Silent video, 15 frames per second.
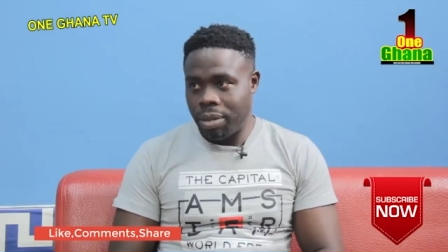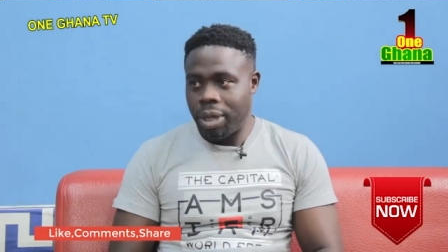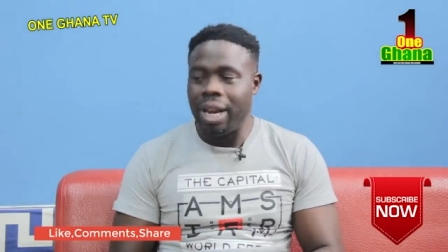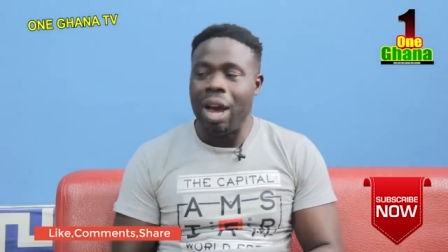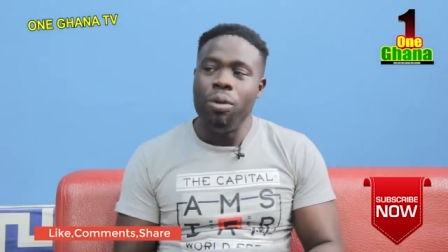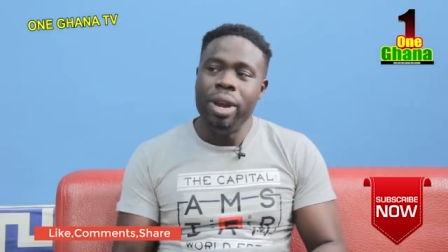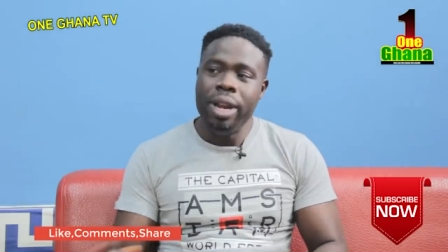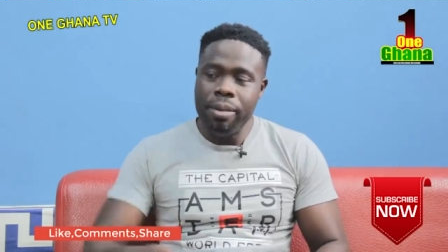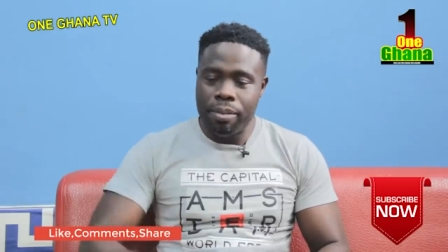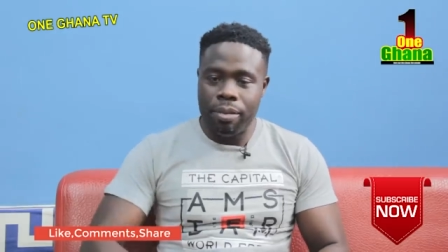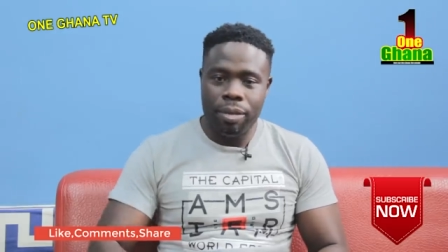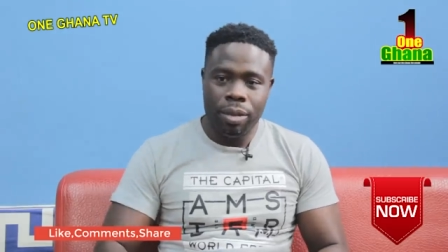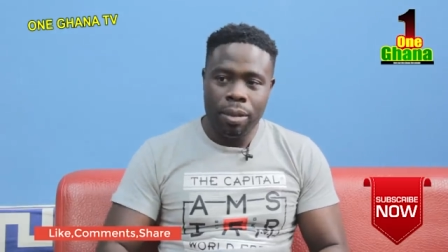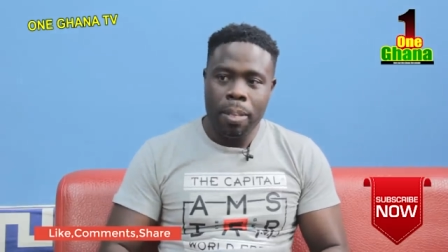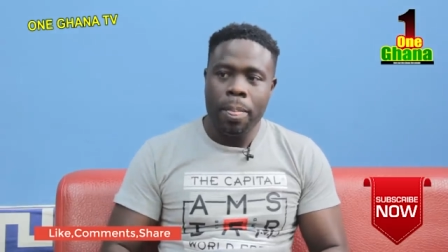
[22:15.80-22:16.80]
Now him
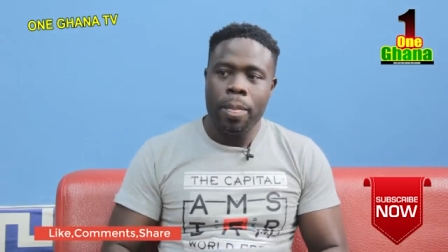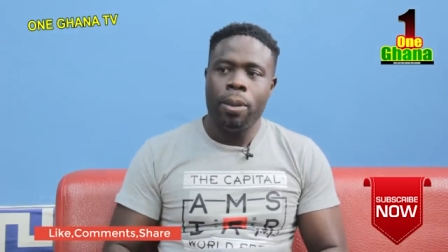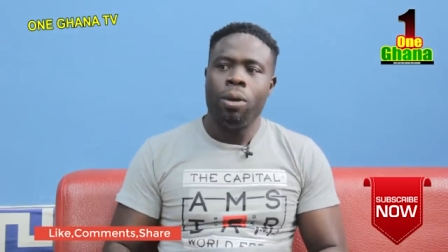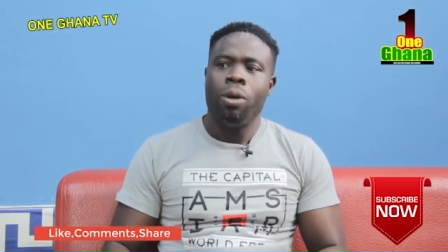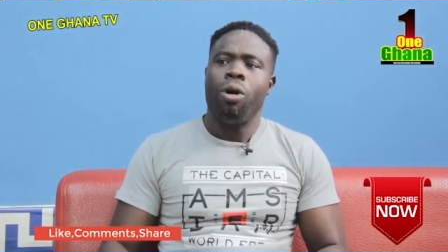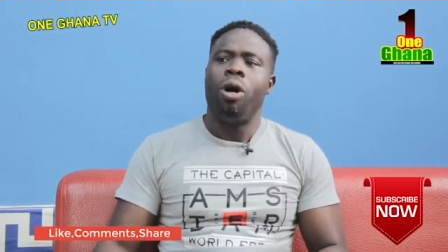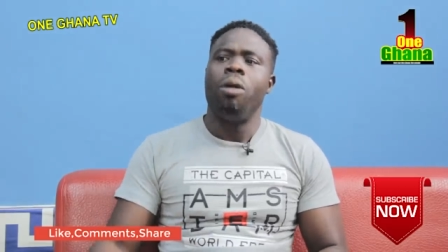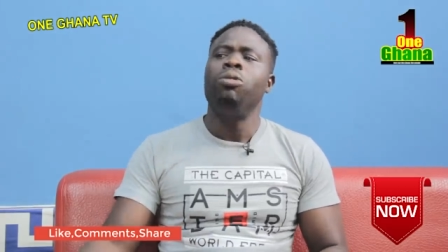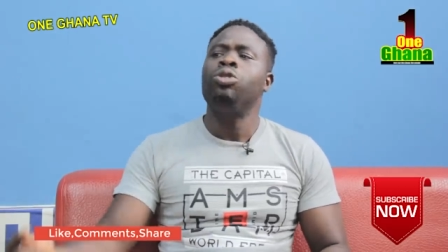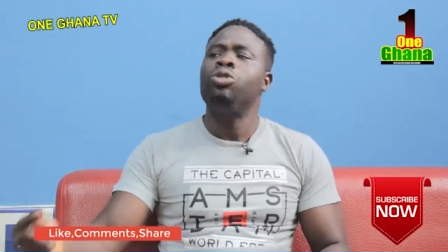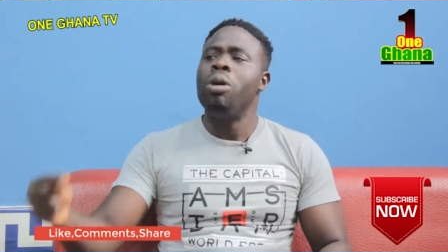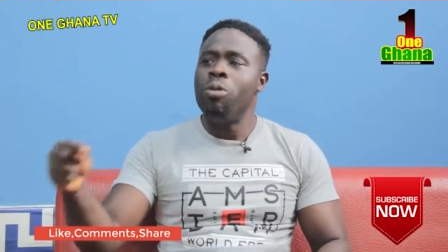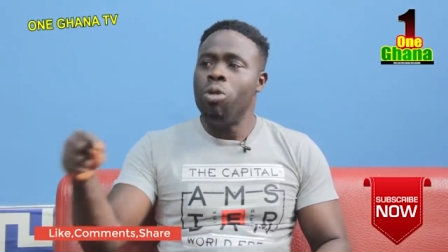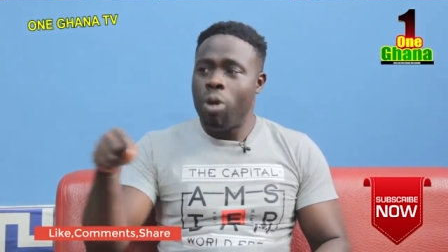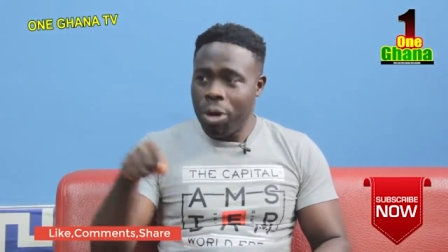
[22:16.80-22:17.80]
almost
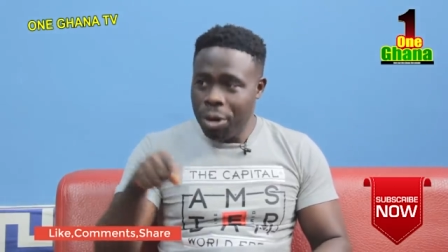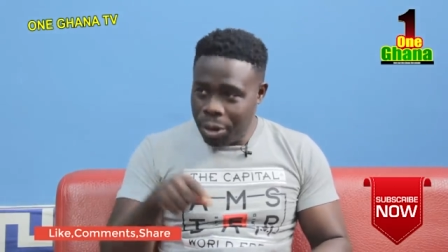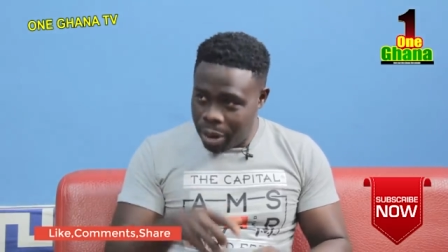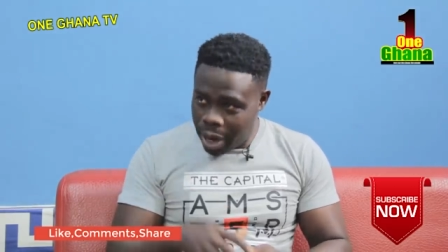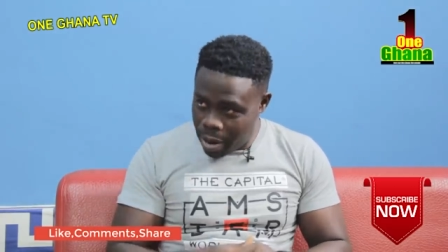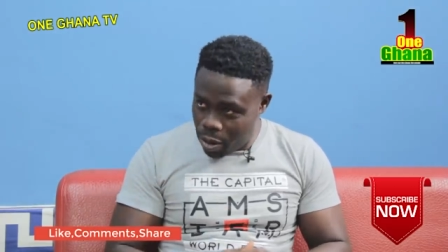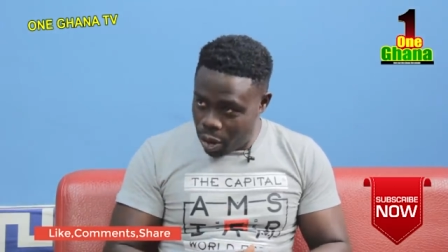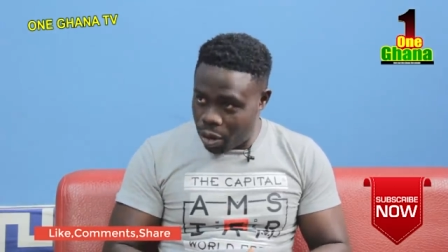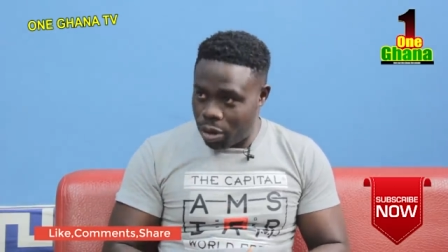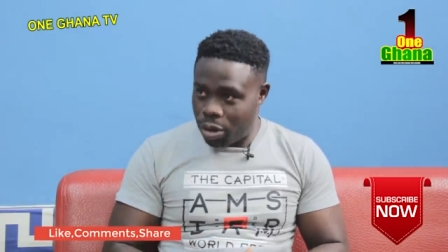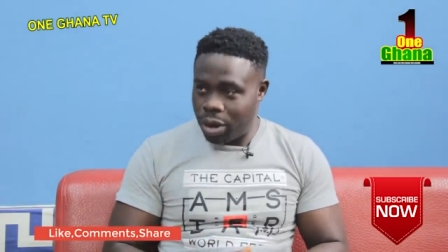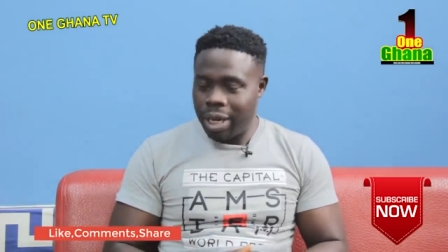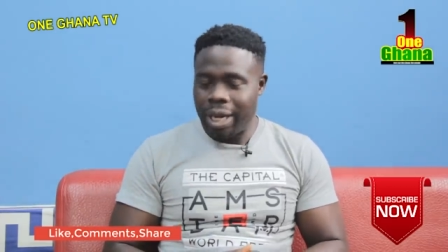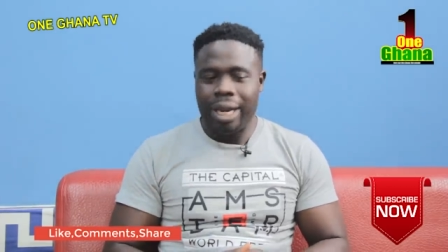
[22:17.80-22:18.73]
almost cohishimono.